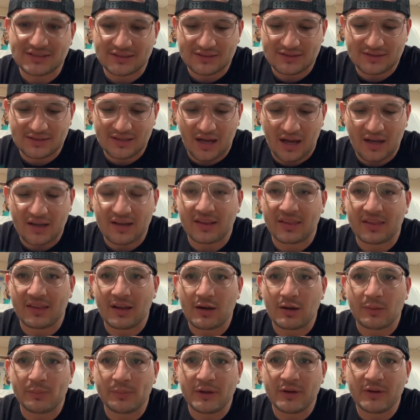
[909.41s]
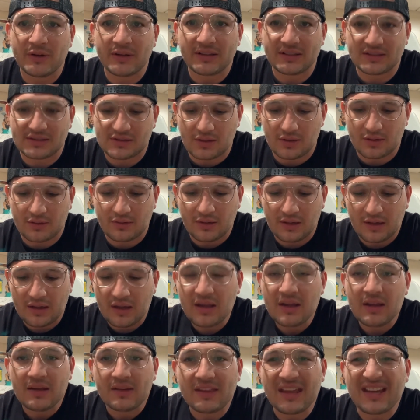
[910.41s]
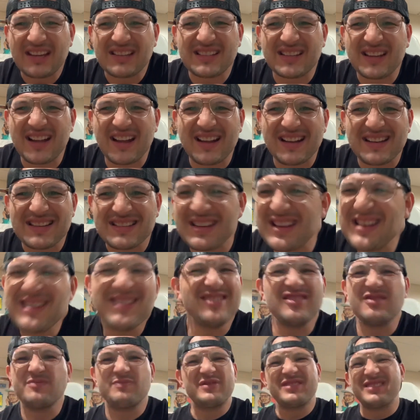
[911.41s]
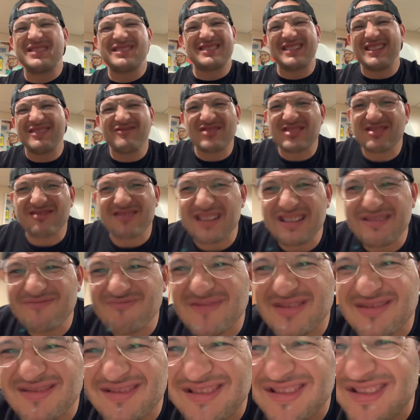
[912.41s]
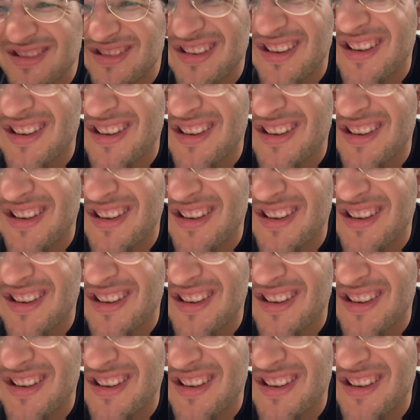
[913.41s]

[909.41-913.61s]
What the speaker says: It's kind of therapeutic. So thanks, guys. I hope you guys have a great morning,